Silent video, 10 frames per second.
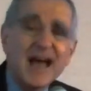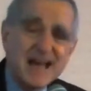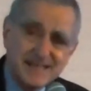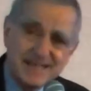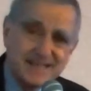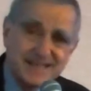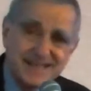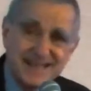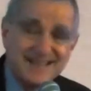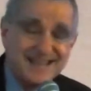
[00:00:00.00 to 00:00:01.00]
as
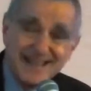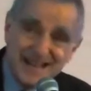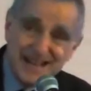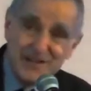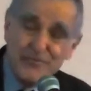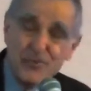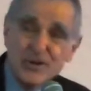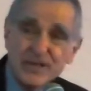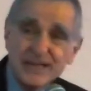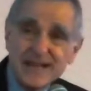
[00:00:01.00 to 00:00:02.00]
is
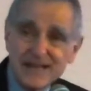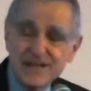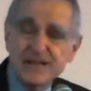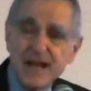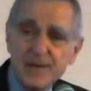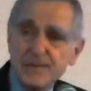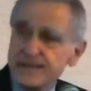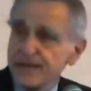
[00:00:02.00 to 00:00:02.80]
unfortunately not uncommon,